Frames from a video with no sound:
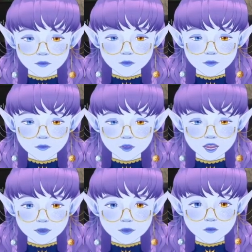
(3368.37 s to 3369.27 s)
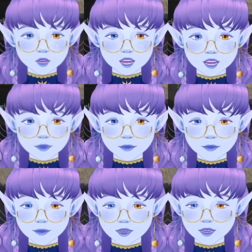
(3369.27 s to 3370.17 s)
Yeah, there's more guests,
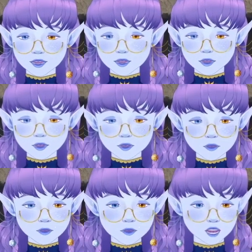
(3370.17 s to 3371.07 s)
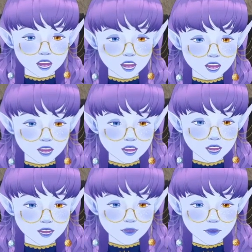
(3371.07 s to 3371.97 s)
and I
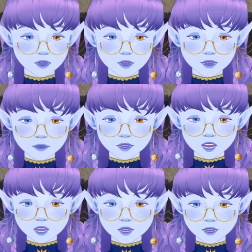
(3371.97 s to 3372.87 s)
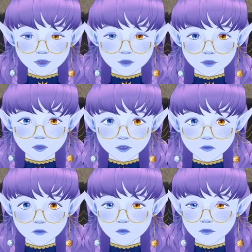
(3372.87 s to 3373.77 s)
can start it, and
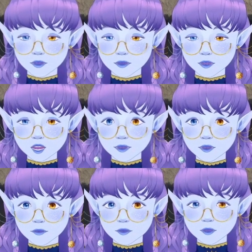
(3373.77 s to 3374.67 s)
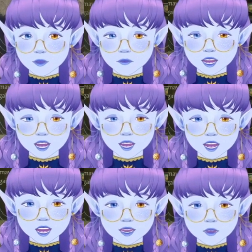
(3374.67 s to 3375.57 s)
doesn't cost that much. Heck yeah,
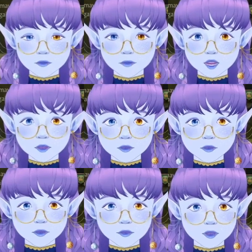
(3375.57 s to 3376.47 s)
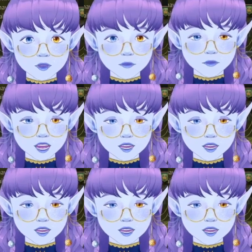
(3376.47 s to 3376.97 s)
and hopefully I'll lose some stress from that.